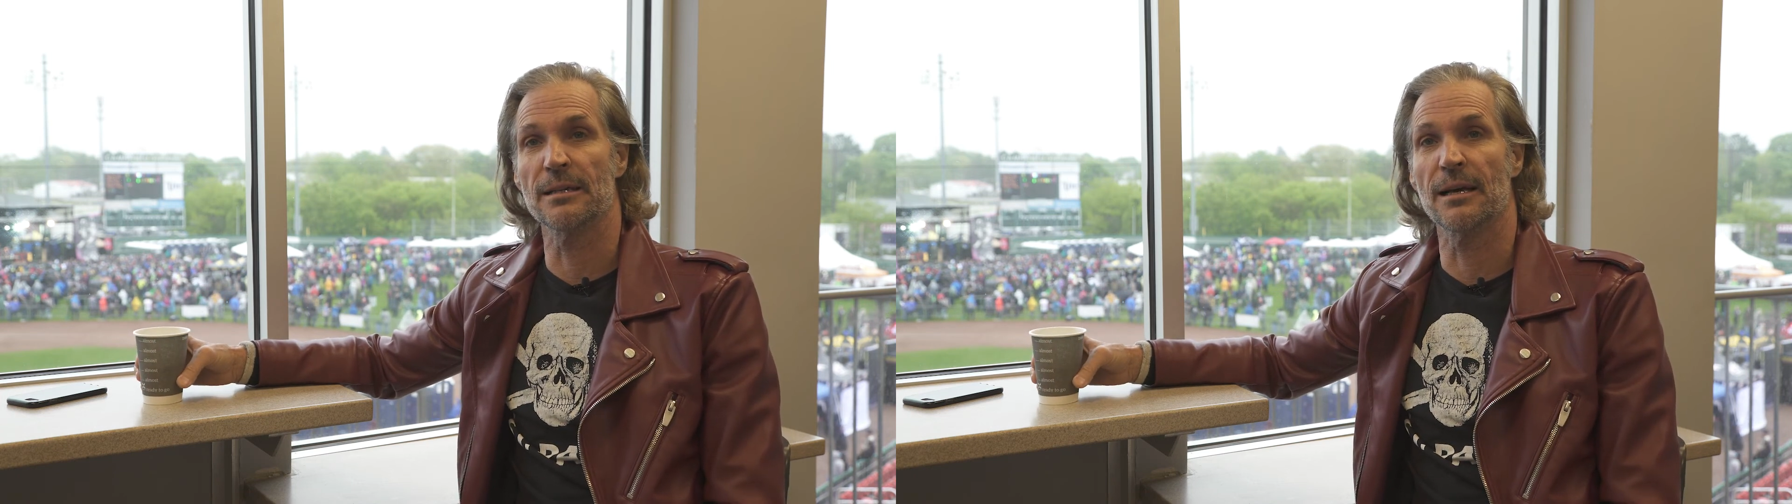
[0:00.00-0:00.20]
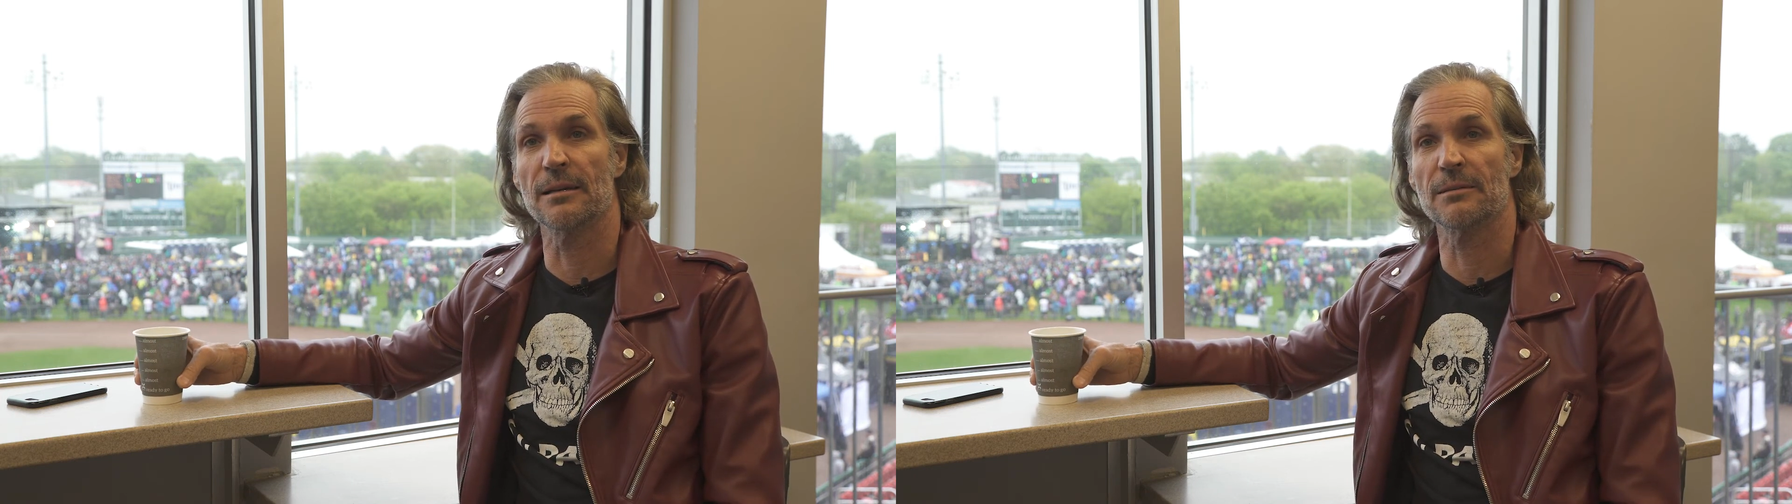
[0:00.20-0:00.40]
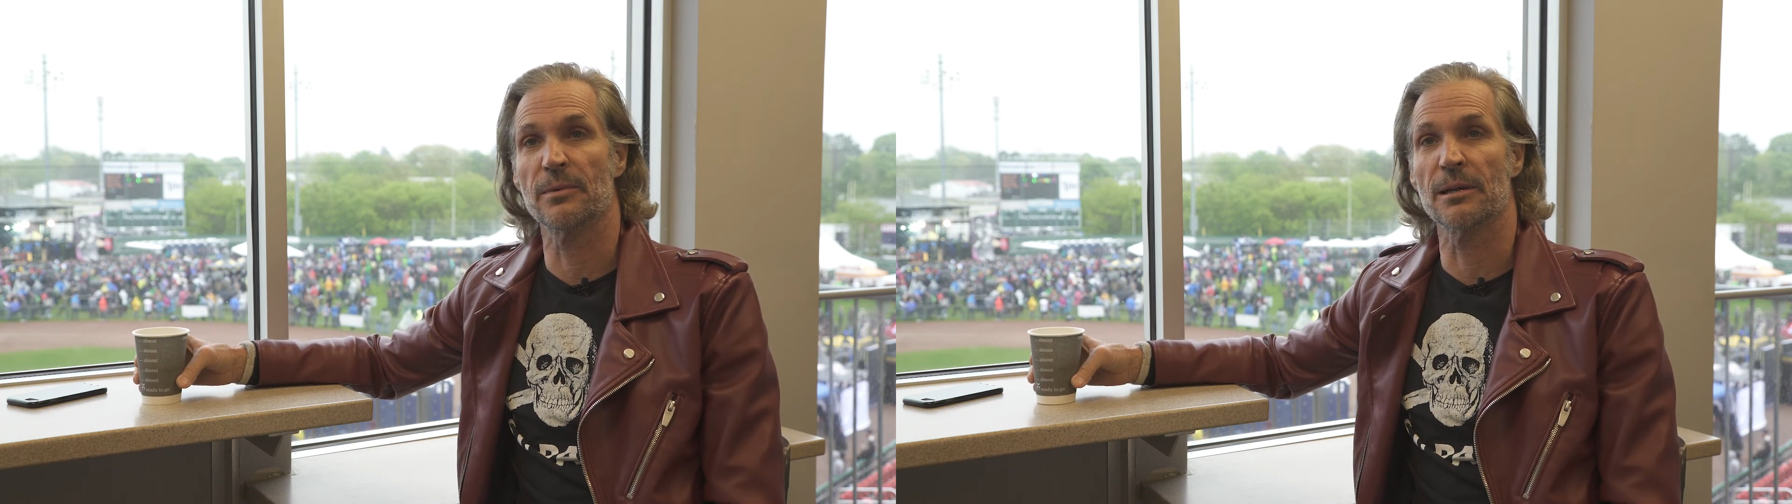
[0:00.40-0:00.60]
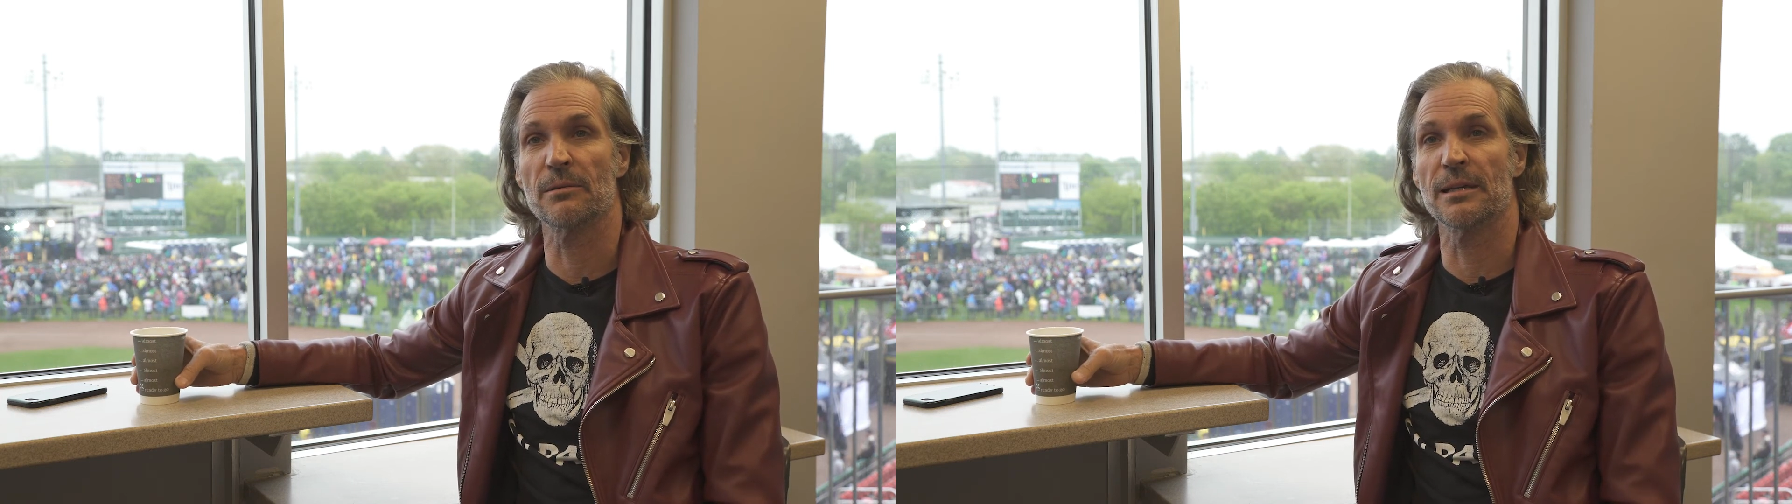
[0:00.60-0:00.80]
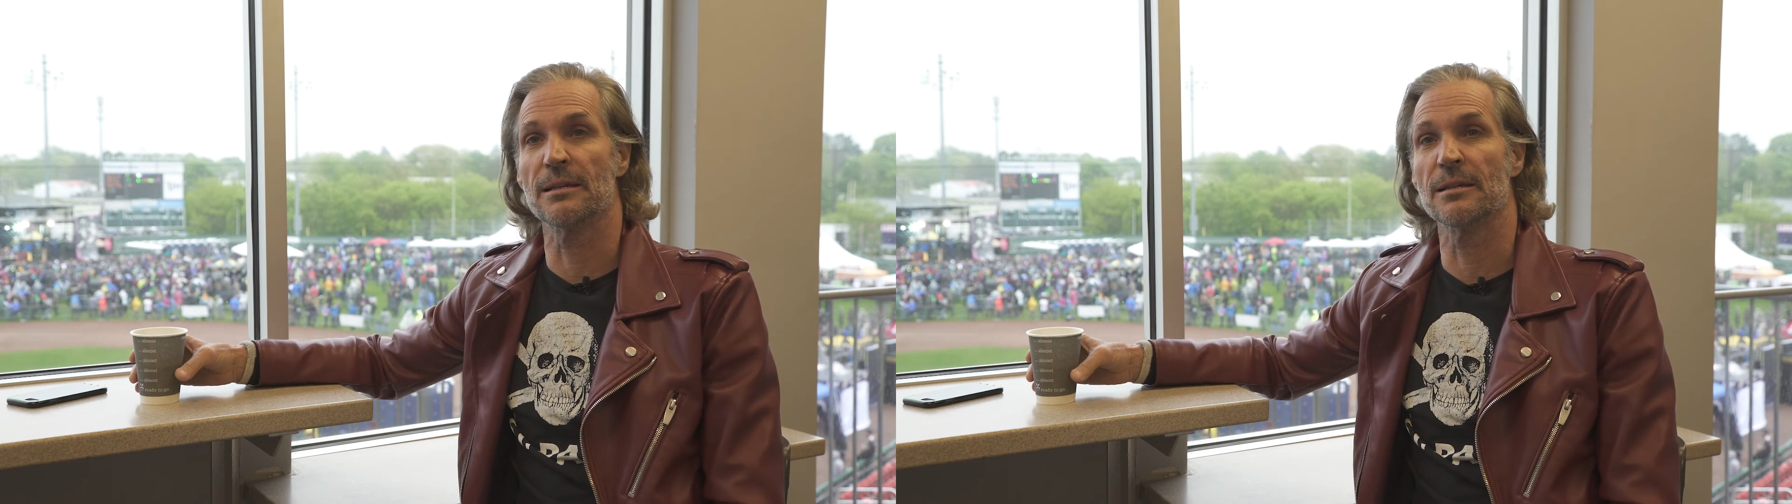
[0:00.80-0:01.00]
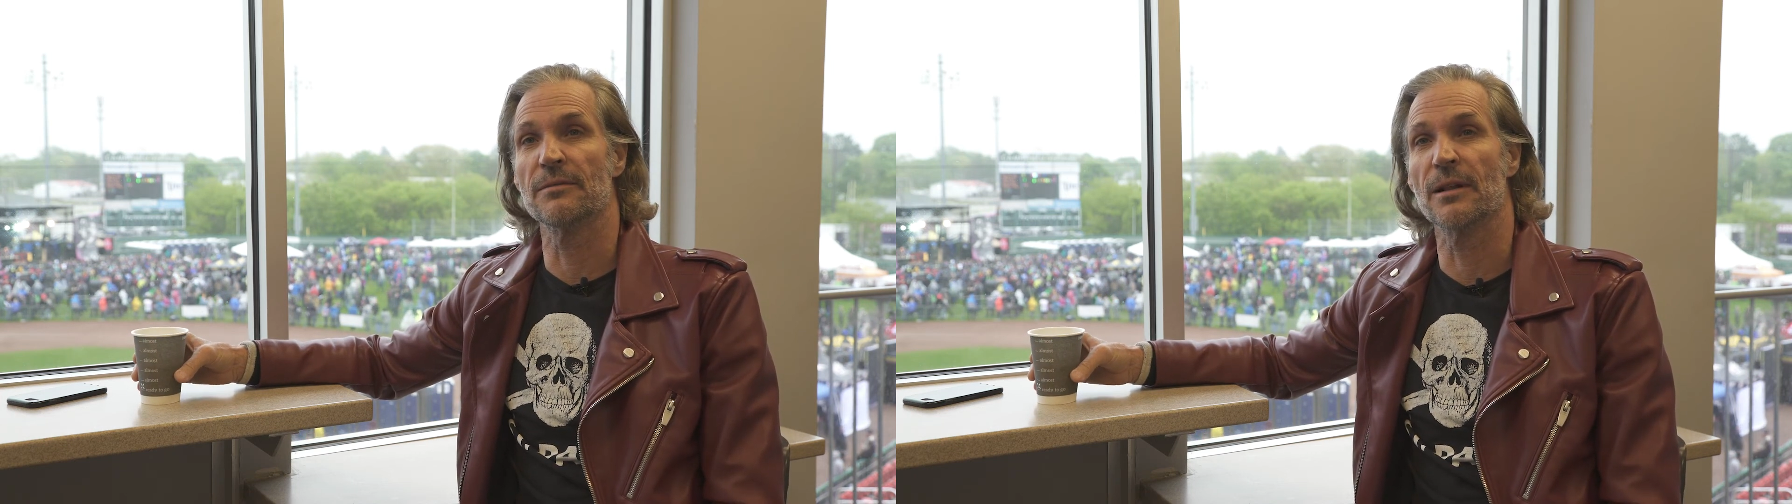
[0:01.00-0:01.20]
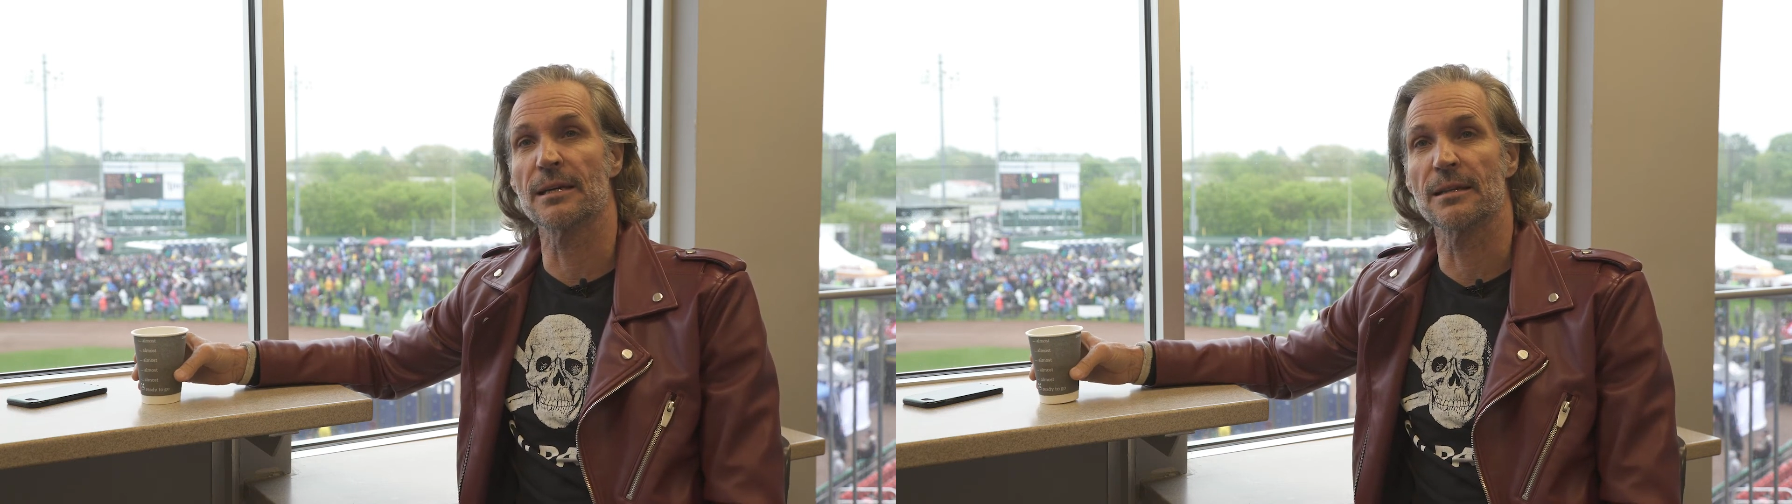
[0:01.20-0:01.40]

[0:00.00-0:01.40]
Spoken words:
that we don't need to live like